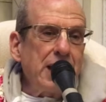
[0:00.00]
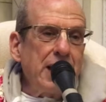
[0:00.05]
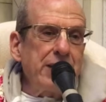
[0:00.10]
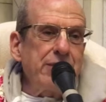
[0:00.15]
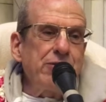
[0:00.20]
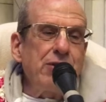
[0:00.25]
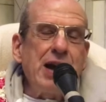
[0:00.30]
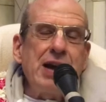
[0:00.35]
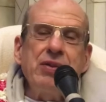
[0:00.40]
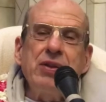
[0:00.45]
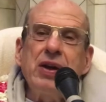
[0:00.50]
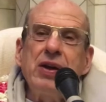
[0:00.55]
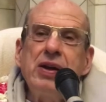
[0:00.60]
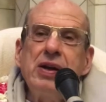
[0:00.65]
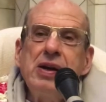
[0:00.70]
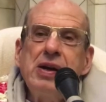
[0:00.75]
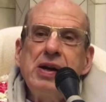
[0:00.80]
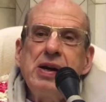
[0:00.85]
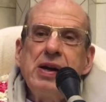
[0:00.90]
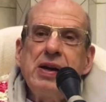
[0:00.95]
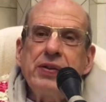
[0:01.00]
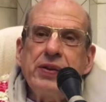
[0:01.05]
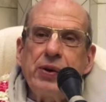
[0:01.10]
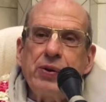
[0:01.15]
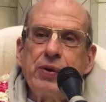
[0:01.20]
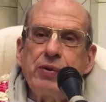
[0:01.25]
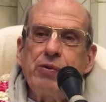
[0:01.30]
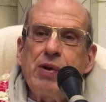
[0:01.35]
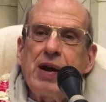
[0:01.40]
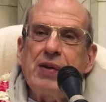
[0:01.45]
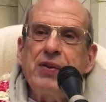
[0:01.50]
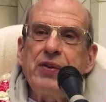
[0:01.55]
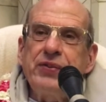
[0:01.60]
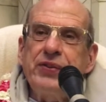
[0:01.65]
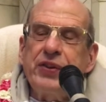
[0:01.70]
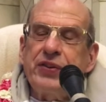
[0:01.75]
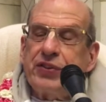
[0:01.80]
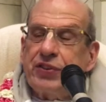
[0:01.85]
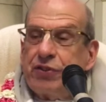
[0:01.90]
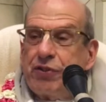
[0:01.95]
And they would rather
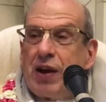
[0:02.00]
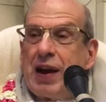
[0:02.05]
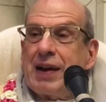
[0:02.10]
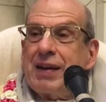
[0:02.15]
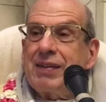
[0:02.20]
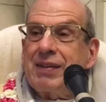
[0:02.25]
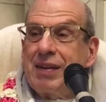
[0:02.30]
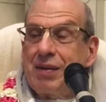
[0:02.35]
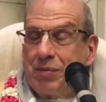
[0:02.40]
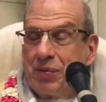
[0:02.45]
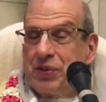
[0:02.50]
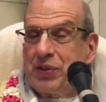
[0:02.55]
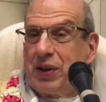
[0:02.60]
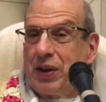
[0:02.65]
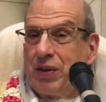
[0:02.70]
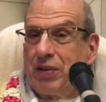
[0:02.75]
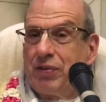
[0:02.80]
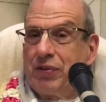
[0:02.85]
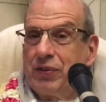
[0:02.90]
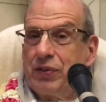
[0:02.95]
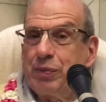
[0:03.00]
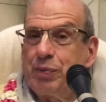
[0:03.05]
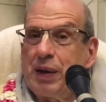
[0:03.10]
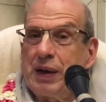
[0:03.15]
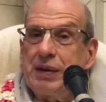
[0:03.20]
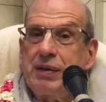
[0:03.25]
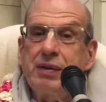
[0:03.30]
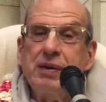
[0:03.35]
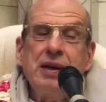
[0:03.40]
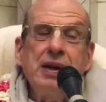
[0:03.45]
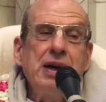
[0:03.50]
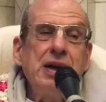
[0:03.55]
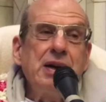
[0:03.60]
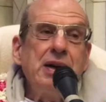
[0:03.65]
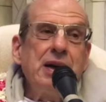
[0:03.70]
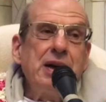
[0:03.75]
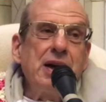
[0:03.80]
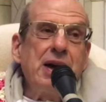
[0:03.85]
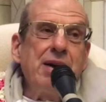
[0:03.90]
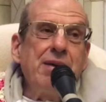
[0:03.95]
distract themselves by
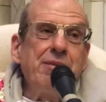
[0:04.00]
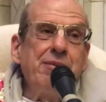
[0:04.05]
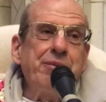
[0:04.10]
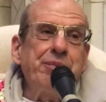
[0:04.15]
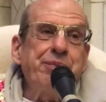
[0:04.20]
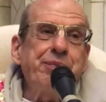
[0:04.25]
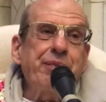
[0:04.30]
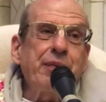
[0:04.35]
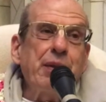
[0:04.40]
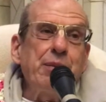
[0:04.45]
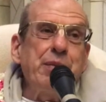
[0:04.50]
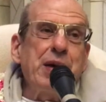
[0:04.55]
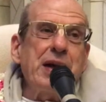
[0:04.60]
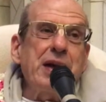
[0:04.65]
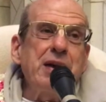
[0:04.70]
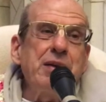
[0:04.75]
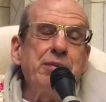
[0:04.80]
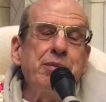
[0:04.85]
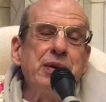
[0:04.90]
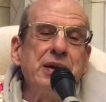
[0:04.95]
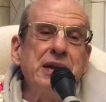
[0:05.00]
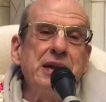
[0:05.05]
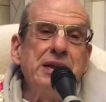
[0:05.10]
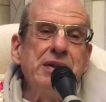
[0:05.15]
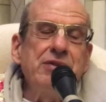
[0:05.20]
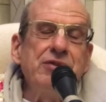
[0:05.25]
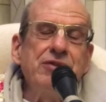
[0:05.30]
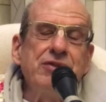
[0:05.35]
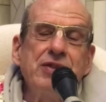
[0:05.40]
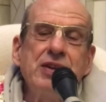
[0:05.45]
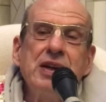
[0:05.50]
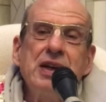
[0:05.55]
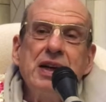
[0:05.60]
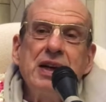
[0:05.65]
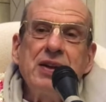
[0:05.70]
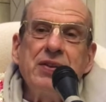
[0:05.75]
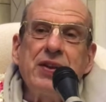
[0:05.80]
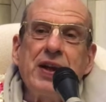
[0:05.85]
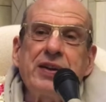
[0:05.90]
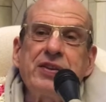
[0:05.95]
making believe
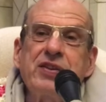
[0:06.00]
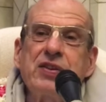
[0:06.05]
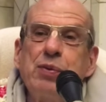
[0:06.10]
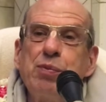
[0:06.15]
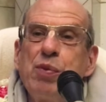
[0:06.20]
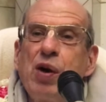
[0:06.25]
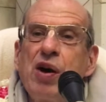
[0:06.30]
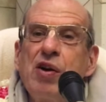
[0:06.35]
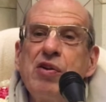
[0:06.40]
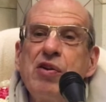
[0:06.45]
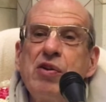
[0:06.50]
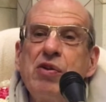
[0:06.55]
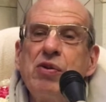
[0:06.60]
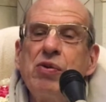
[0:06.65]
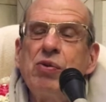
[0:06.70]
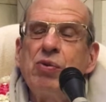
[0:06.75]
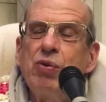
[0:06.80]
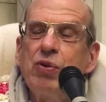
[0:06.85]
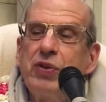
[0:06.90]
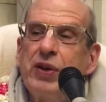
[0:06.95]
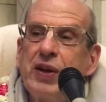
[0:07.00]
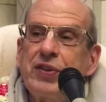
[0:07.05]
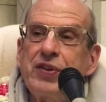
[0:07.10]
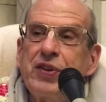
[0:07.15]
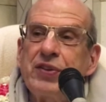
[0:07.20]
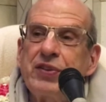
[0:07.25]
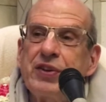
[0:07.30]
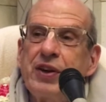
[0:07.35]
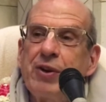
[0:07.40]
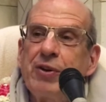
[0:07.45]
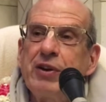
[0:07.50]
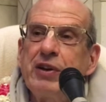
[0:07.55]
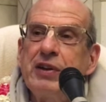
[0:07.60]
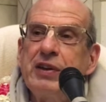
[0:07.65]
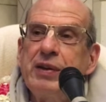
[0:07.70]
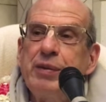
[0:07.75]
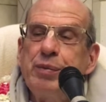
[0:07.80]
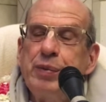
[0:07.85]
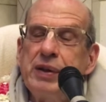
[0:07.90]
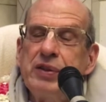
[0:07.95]
that tomorrow will
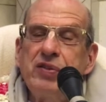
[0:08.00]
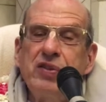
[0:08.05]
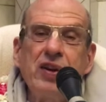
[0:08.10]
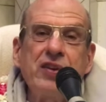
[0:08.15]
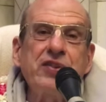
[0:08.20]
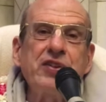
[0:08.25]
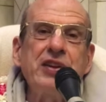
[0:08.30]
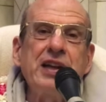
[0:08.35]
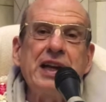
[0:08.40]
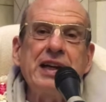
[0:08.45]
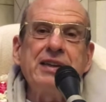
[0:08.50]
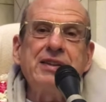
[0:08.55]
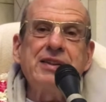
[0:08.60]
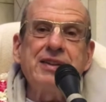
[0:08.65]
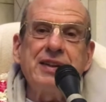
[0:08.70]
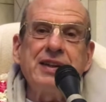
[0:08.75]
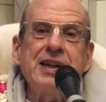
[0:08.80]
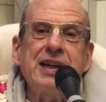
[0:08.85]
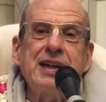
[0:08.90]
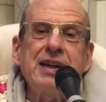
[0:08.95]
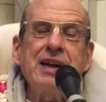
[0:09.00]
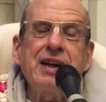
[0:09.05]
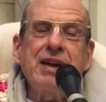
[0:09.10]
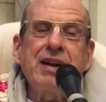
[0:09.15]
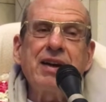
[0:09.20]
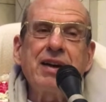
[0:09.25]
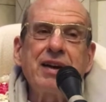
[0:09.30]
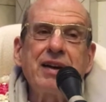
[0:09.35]
necessarily be just like today.